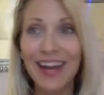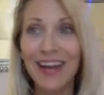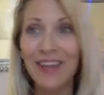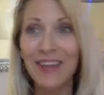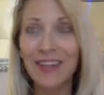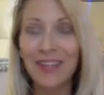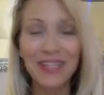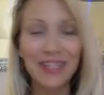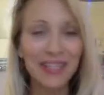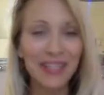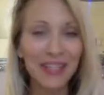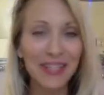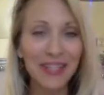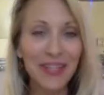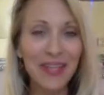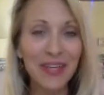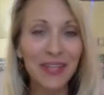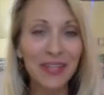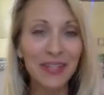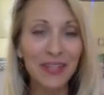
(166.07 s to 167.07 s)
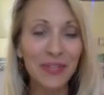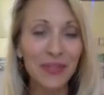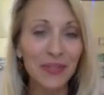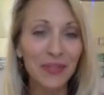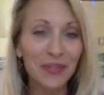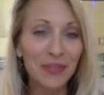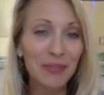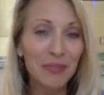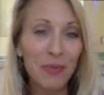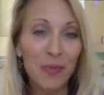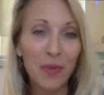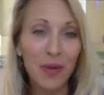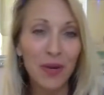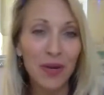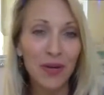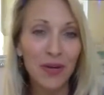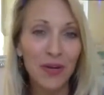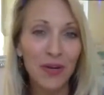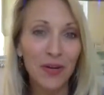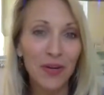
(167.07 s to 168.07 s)
Where's the little boy
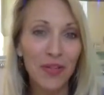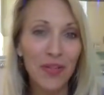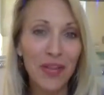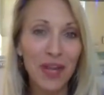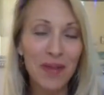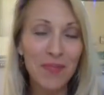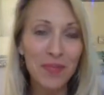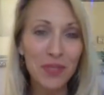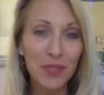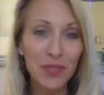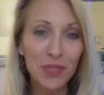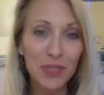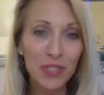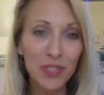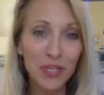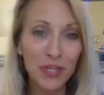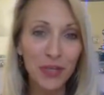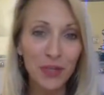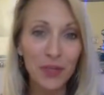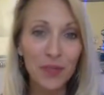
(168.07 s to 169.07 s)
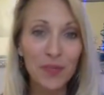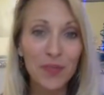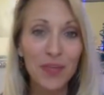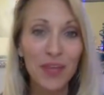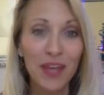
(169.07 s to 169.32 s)
or girl that I'm used to?